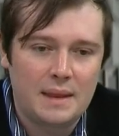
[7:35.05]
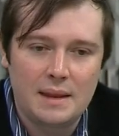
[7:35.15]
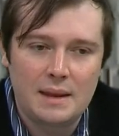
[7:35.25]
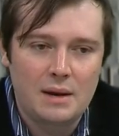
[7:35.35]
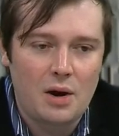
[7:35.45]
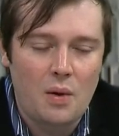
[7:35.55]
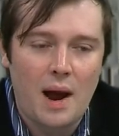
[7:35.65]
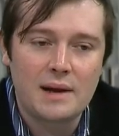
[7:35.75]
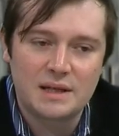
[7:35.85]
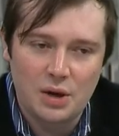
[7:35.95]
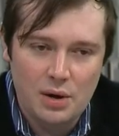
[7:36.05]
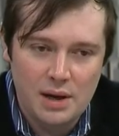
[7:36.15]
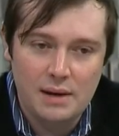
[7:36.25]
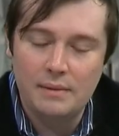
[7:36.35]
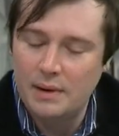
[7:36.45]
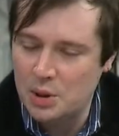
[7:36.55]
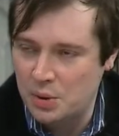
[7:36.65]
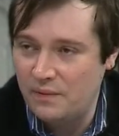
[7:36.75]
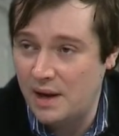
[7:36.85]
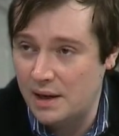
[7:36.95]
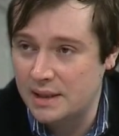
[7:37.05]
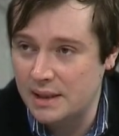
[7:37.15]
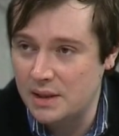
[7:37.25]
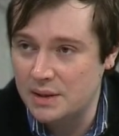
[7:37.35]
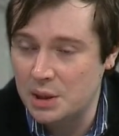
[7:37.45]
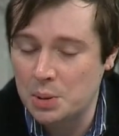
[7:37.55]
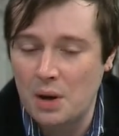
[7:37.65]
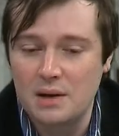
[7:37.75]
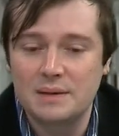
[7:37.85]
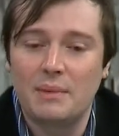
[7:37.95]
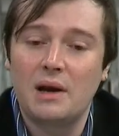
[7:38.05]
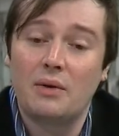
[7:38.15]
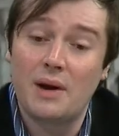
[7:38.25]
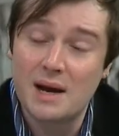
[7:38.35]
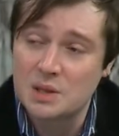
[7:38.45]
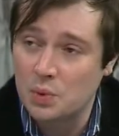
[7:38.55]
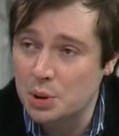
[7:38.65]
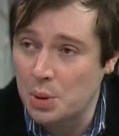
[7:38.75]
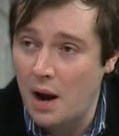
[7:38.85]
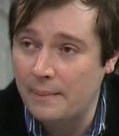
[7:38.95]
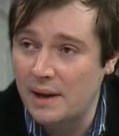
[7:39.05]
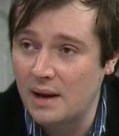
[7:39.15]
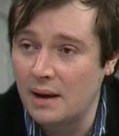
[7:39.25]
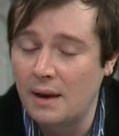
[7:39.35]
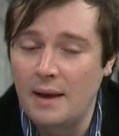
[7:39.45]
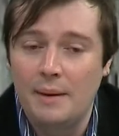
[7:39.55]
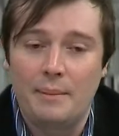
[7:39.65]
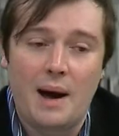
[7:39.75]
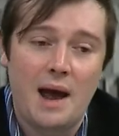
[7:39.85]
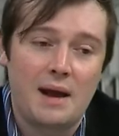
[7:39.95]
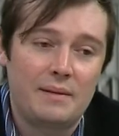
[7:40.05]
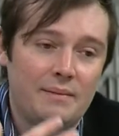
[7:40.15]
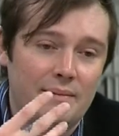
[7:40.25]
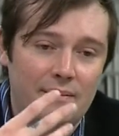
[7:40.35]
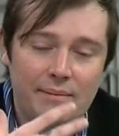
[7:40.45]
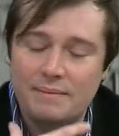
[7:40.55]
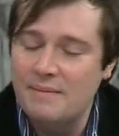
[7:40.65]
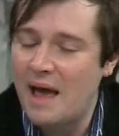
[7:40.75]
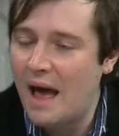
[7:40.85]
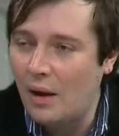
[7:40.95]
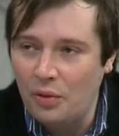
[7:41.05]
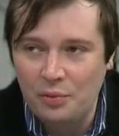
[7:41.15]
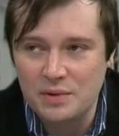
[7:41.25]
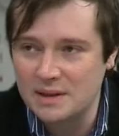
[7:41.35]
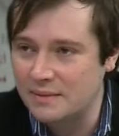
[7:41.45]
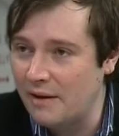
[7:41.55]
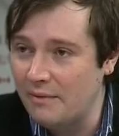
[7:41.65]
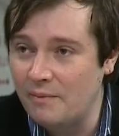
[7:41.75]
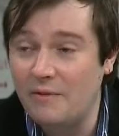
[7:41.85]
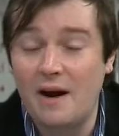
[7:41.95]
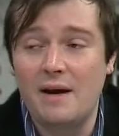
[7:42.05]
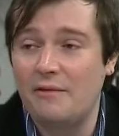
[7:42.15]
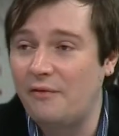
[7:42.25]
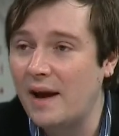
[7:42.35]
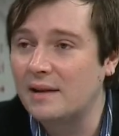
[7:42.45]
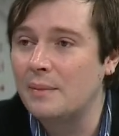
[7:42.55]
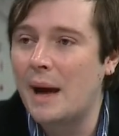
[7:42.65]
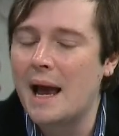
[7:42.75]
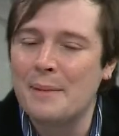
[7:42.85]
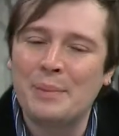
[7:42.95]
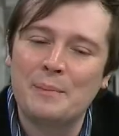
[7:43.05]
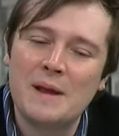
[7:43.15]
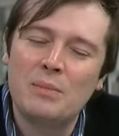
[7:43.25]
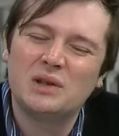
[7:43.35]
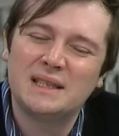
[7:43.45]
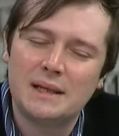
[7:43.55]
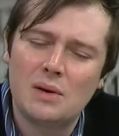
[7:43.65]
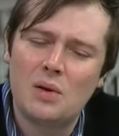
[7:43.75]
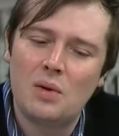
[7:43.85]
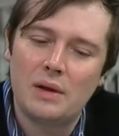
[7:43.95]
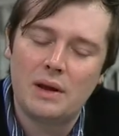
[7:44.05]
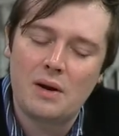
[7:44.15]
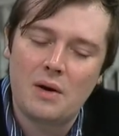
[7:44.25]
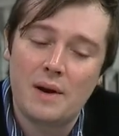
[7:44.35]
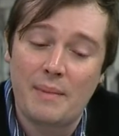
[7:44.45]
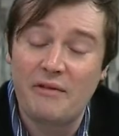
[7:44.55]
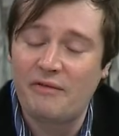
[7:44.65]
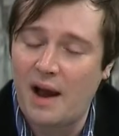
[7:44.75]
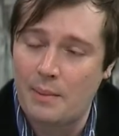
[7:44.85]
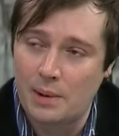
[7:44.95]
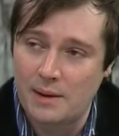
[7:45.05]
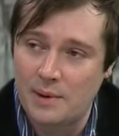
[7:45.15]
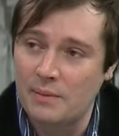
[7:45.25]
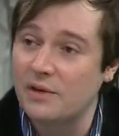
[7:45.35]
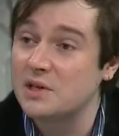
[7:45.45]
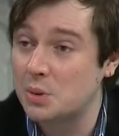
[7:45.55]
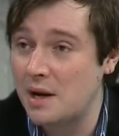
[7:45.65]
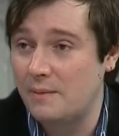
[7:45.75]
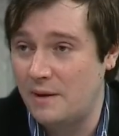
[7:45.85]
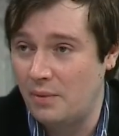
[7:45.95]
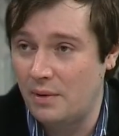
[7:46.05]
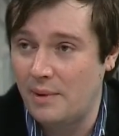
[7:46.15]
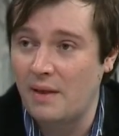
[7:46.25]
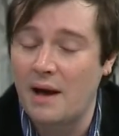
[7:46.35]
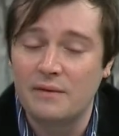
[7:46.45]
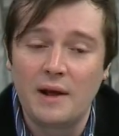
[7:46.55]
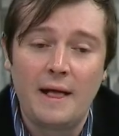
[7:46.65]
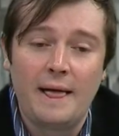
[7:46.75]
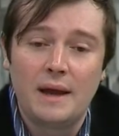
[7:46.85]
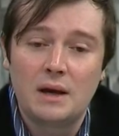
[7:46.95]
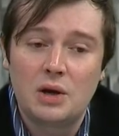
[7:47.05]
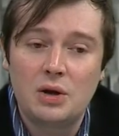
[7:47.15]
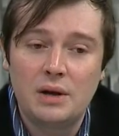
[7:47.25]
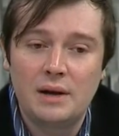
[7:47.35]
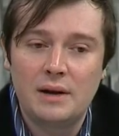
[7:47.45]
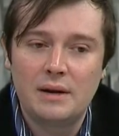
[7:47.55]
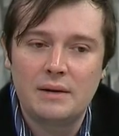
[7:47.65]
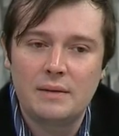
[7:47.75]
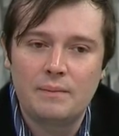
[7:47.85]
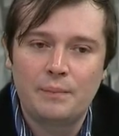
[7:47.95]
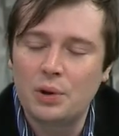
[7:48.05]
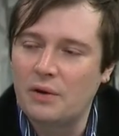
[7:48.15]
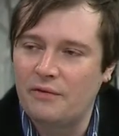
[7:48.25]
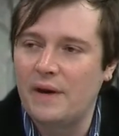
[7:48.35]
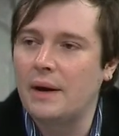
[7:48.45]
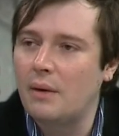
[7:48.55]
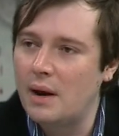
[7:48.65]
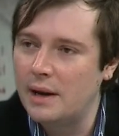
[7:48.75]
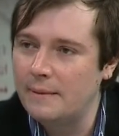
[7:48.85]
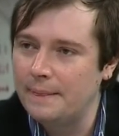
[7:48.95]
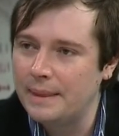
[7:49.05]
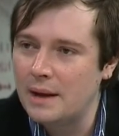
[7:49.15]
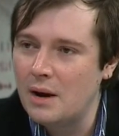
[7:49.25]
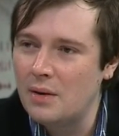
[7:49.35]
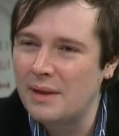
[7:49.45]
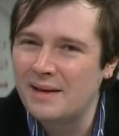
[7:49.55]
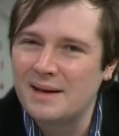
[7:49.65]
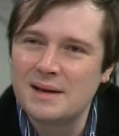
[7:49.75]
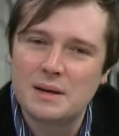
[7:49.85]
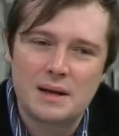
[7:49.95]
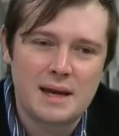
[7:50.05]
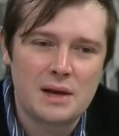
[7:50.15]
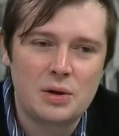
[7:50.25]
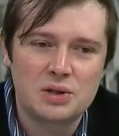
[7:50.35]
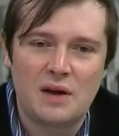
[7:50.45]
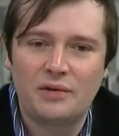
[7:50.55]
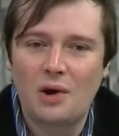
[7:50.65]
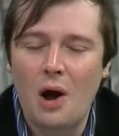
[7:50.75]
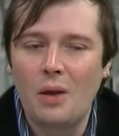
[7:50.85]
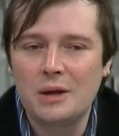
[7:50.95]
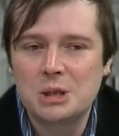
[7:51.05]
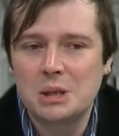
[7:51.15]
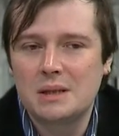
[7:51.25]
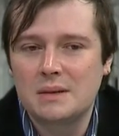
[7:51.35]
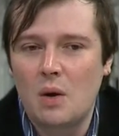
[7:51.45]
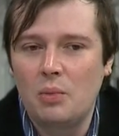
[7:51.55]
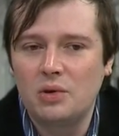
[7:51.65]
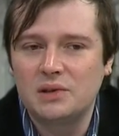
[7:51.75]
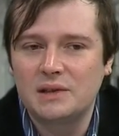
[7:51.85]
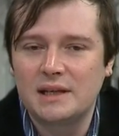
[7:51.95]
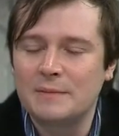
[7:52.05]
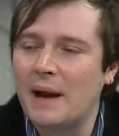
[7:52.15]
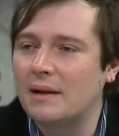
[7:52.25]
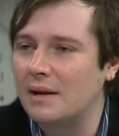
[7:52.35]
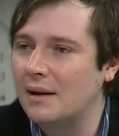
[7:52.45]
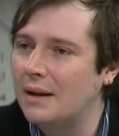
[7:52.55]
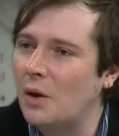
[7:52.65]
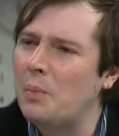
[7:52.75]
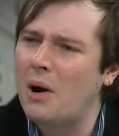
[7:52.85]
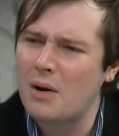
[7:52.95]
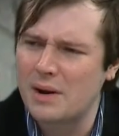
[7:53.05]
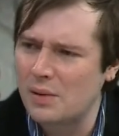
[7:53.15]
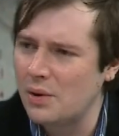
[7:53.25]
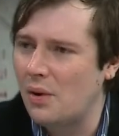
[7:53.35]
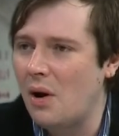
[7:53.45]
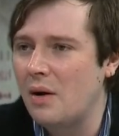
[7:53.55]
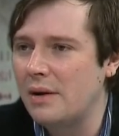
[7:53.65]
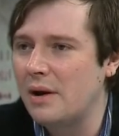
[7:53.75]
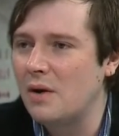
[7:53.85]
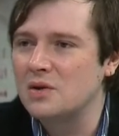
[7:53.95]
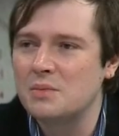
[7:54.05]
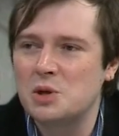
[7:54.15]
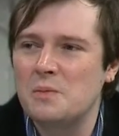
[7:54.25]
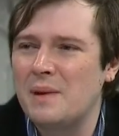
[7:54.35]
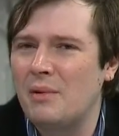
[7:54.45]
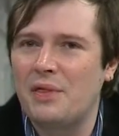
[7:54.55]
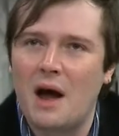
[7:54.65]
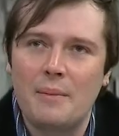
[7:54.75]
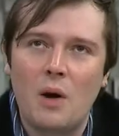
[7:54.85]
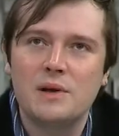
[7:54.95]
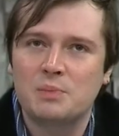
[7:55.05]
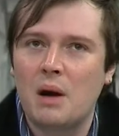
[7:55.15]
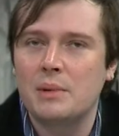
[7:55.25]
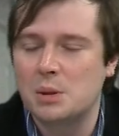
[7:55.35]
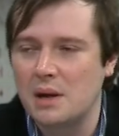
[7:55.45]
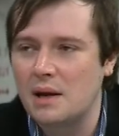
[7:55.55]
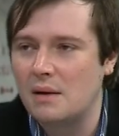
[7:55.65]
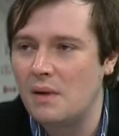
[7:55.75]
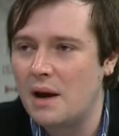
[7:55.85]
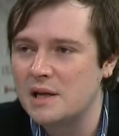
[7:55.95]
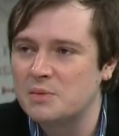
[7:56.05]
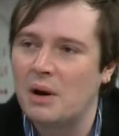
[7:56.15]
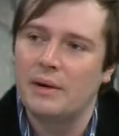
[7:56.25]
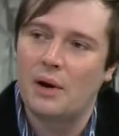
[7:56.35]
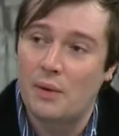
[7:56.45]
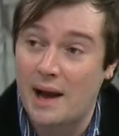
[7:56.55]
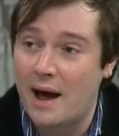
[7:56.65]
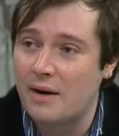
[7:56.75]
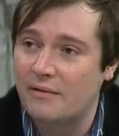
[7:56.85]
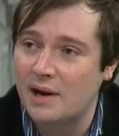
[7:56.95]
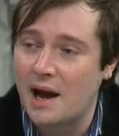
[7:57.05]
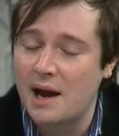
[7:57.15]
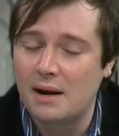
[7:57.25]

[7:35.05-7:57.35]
you know, I'd started intravenously using drugs, my grades were dropping, my health was very affected by it, but people still, you know, in my family, the straight people in my life, couldn't put their finger on it. You know, the kid goes off to college, it's almost expected that they'll party a little hard, you know? So I'm sure people thought, oh, he's probably drinking a lot, he's probably going out every night.